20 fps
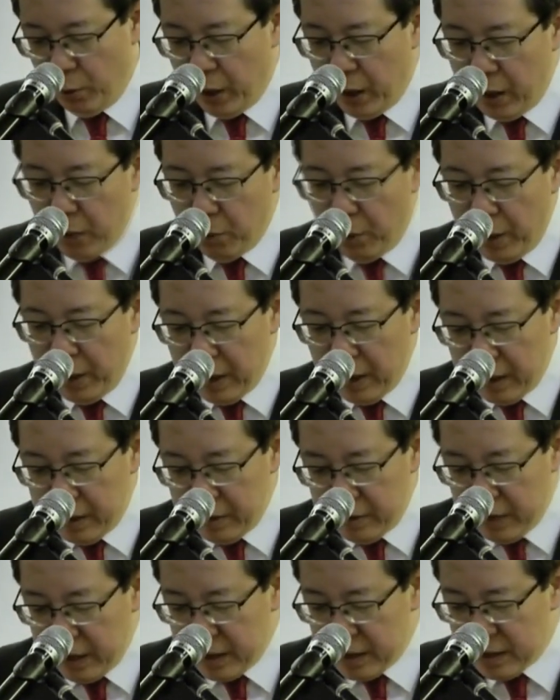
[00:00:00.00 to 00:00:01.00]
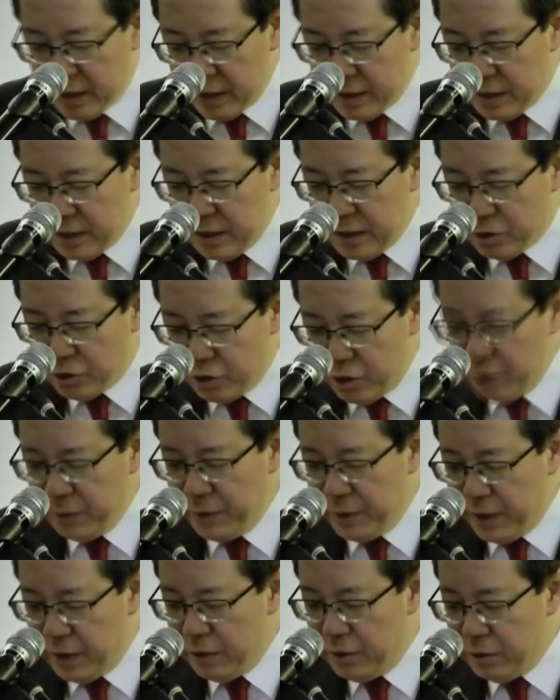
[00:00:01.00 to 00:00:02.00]
while
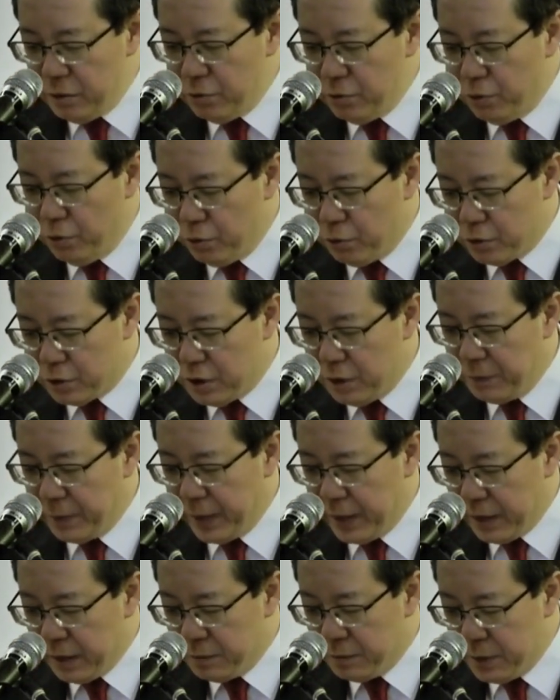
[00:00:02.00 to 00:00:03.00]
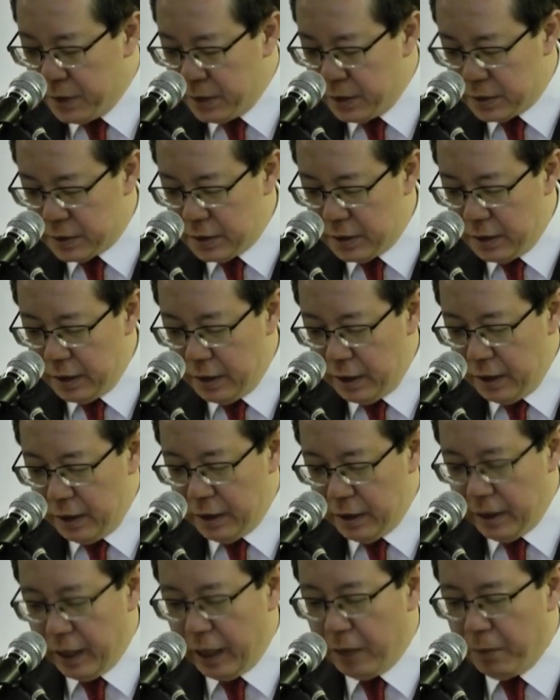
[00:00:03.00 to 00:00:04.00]
133 million new roles may emerge
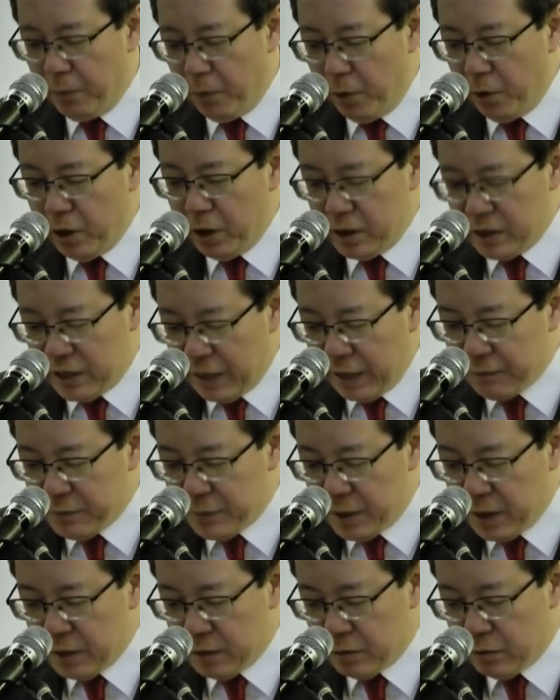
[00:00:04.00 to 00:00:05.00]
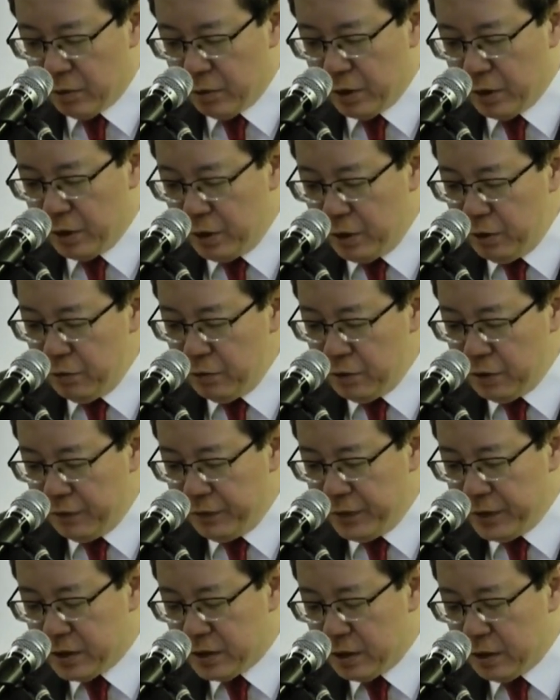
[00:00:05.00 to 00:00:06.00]
that are more adapted to the new
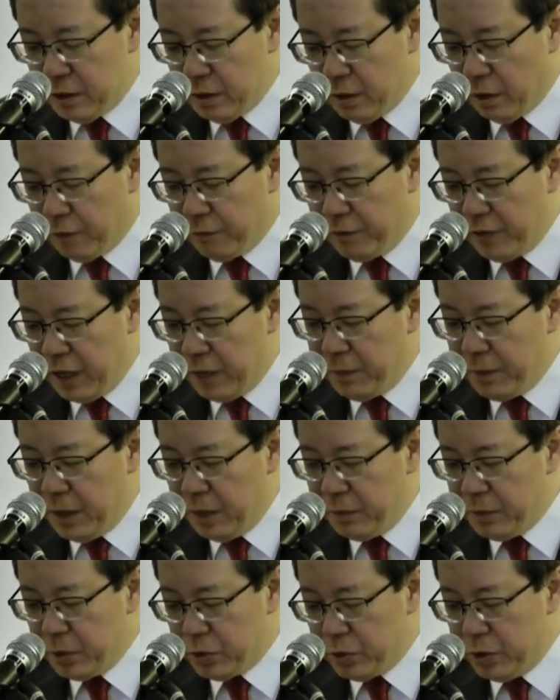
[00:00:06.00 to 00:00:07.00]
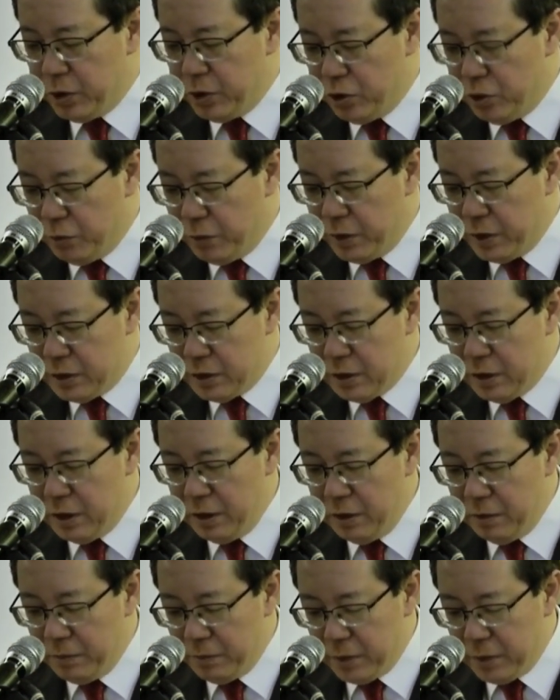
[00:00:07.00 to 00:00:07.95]
division of labor between humans,